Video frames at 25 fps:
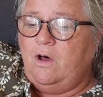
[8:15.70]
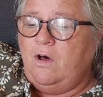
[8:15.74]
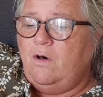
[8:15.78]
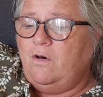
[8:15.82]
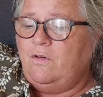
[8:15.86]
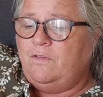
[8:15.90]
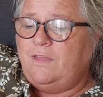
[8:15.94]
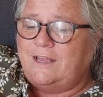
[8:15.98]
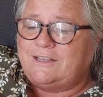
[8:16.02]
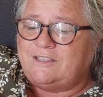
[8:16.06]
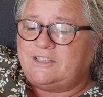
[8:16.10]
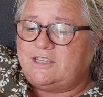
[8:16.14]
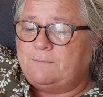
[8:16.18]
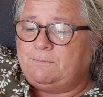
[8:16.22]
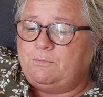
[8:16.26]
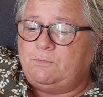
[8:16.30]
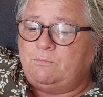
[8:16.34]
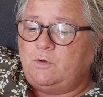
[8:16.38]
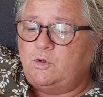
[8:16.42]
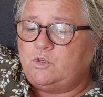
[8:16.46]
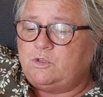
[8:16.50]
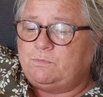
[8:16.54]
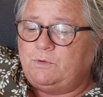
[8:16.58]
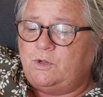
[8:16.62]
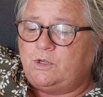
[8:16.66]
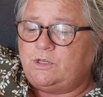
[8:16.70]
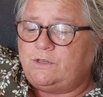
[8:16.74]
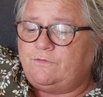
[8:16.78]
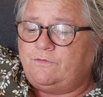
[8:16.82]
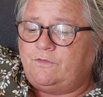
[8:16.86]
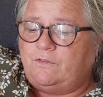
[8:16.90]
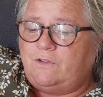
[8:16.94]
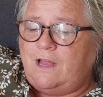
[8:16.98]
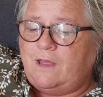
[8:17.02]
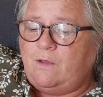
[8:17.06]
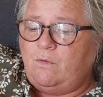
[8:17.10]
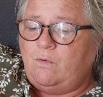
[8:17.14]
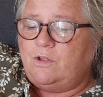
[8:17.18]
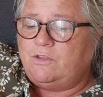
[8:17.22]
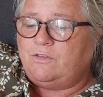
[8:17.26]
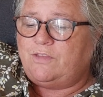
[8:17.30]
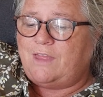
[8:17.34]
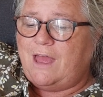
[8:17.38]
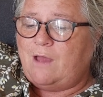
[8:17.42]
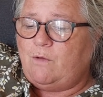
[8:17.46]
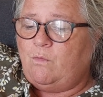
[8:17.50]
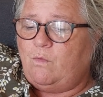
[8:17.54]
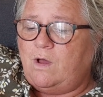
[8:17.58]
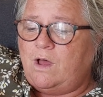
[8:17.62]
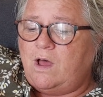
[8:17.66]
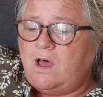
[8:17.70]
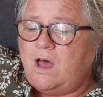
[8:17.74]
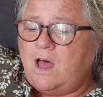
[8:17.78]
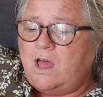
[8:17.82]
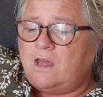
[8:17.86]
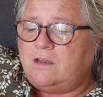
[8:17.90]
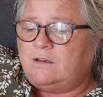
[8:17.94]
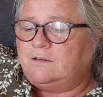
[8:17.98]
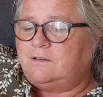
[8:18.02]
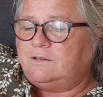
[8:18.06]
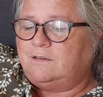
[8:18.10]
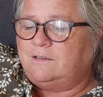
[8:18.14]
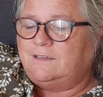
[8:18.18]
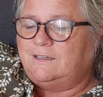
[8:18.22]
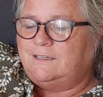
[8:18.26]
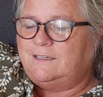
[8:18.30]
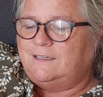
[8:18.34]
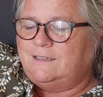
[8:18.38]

that's the most beautiful. I want that one.